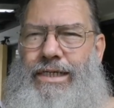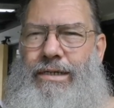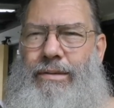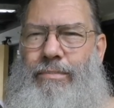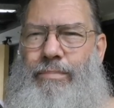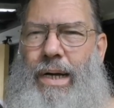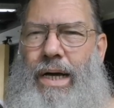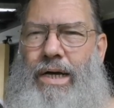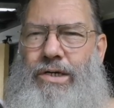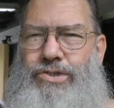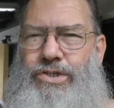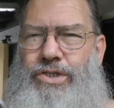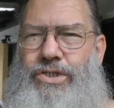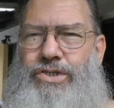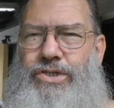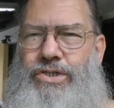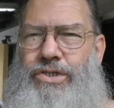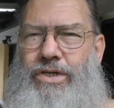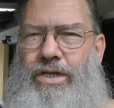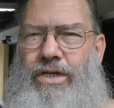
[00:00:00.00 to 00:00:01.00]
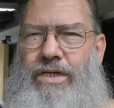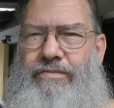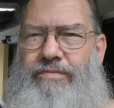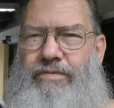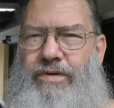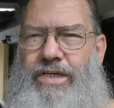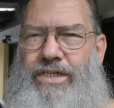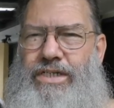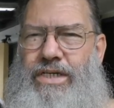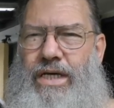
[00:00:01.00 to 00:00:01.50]
postage and
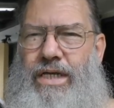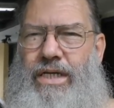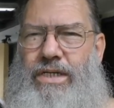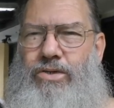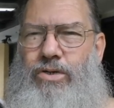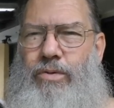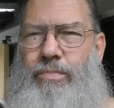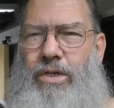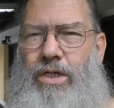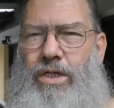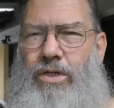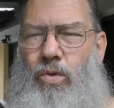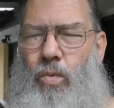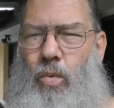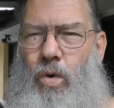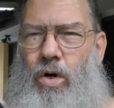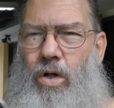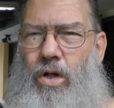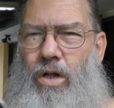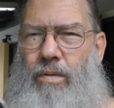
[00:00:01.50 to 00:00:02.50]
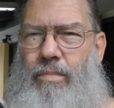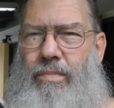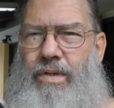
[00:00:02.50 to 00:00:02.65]
delivery, so it could be a little while.